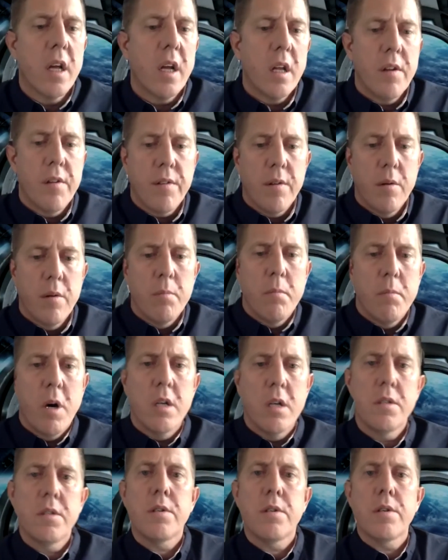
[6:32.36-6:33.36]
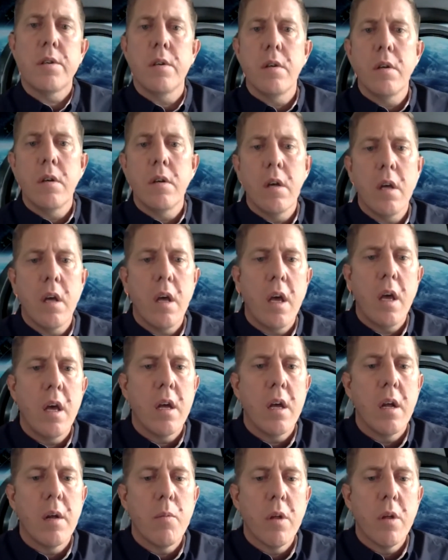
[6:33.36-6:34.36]
you so much.
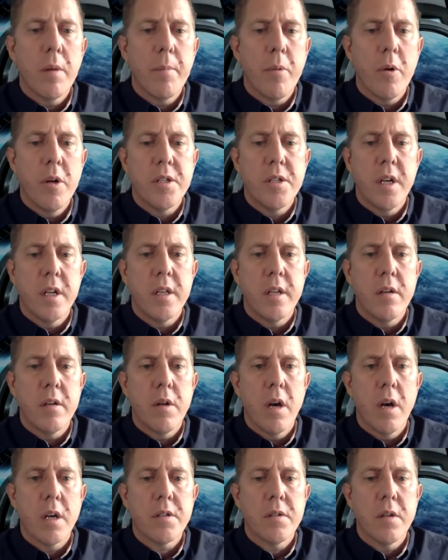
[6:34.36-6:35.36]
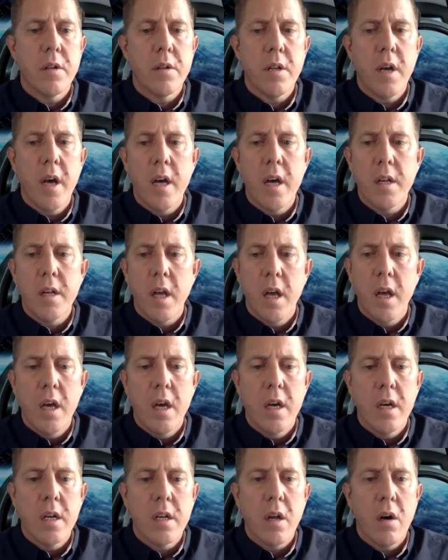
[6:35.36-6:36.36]
And I really appreciate the introduction on that.
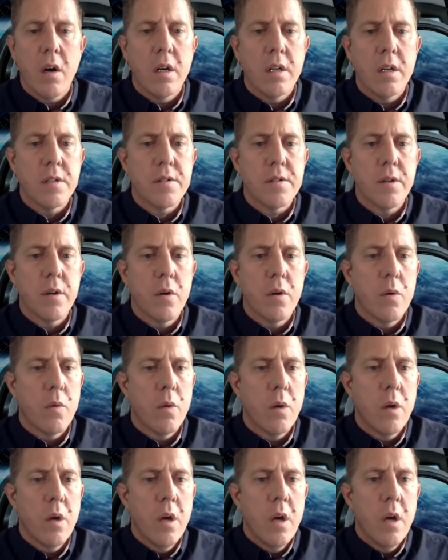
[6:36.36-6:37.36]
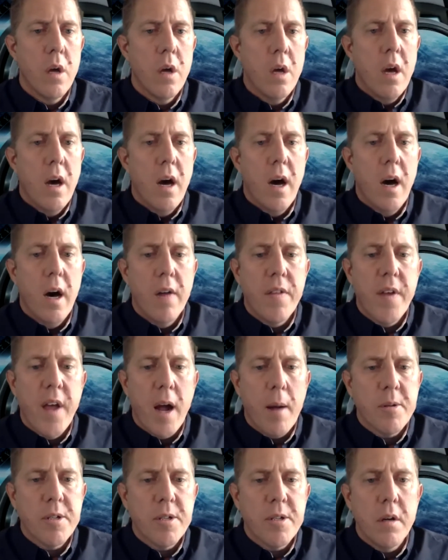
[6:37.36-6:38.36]
And also the
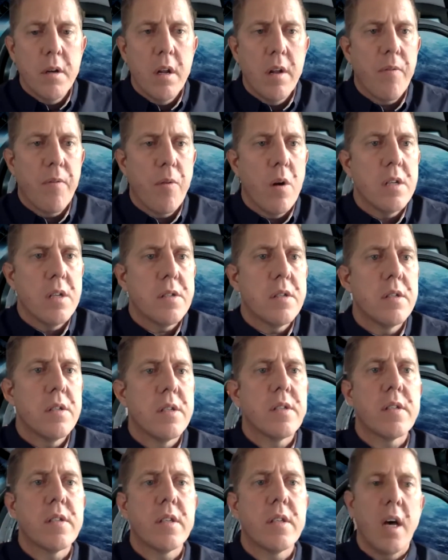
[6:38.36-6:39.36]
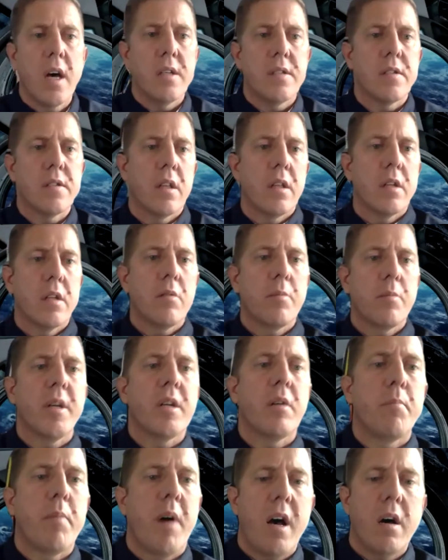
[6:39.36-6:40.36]
opportunity for us to discuss a little bit
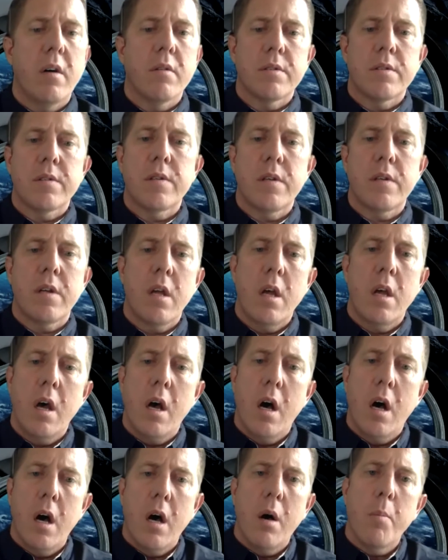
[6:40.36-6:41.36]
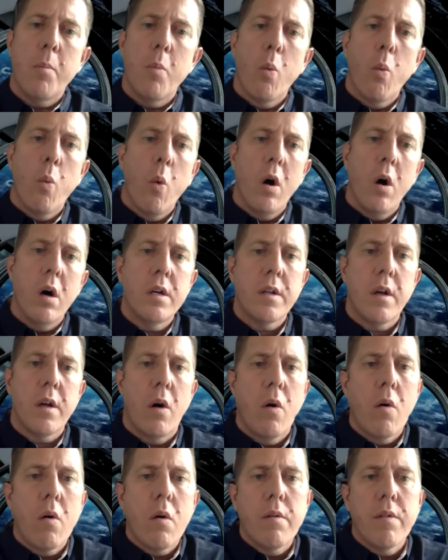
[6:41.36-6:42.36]
about what
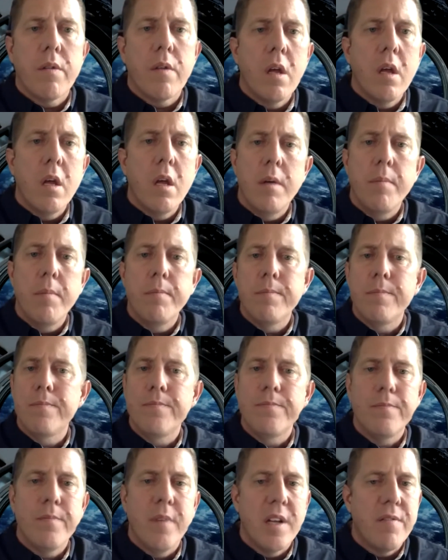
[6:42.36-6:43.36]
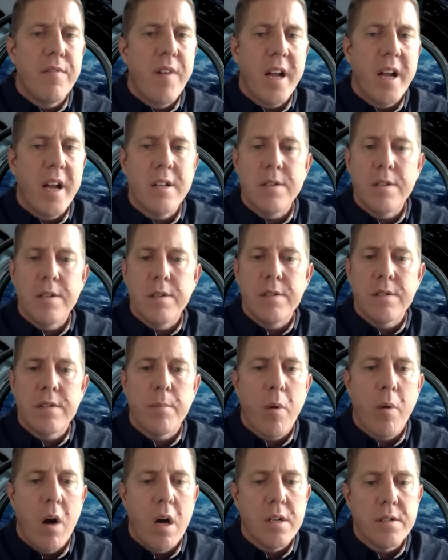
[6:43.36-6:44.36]
are the advantages, the
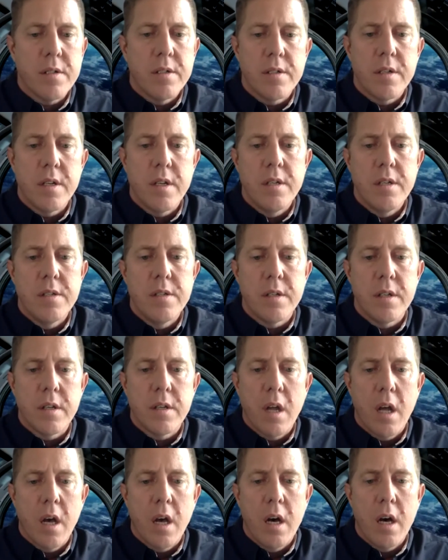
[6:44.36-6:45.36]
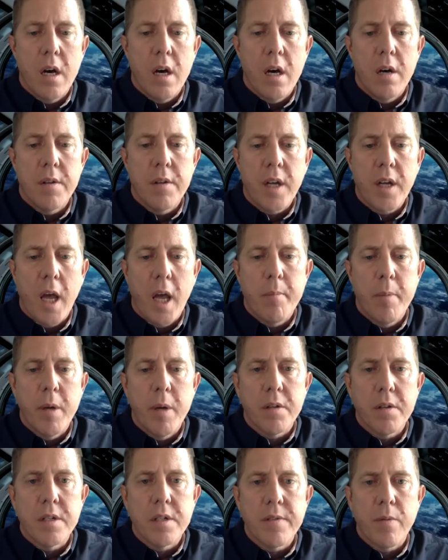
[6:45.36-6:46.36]
processes, and the
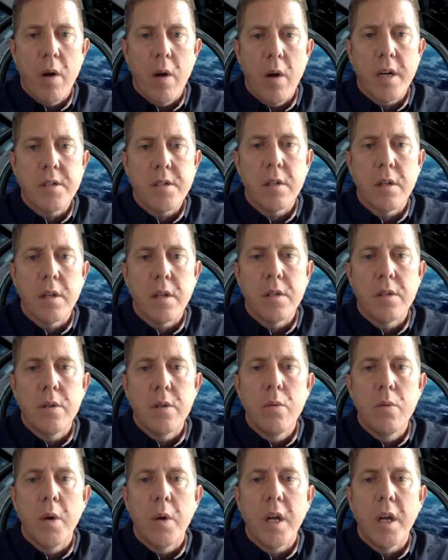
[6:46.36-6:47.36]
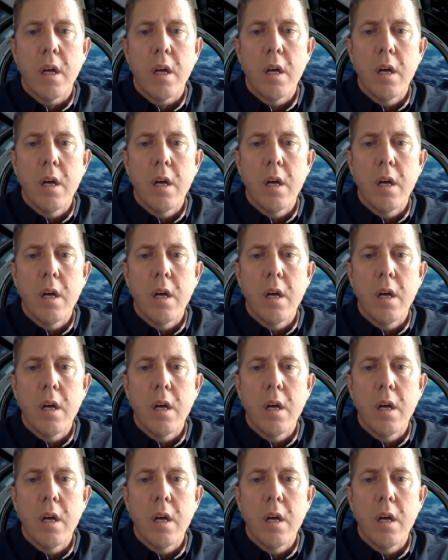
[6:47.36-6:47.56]
capabilities for actually doing